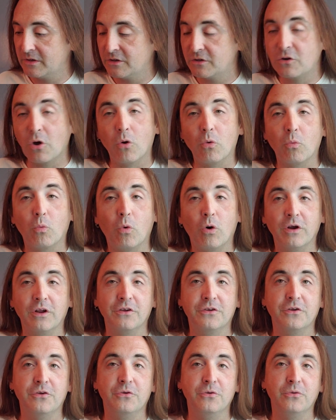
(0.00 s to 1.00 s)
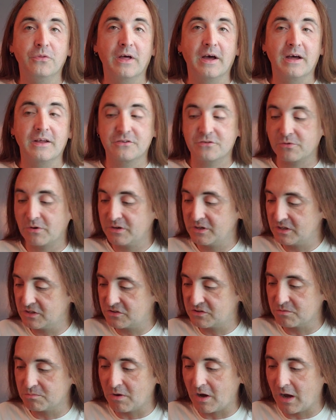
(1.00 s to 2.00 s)
don't want it to do that. So I need
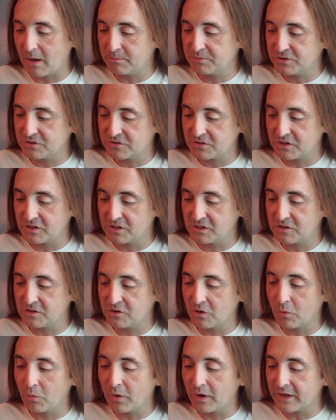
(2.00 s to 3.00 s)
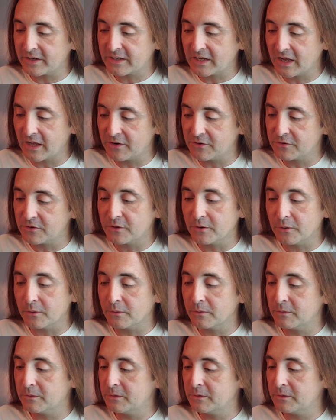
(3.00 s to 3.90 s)
some options. I need to know what I can do.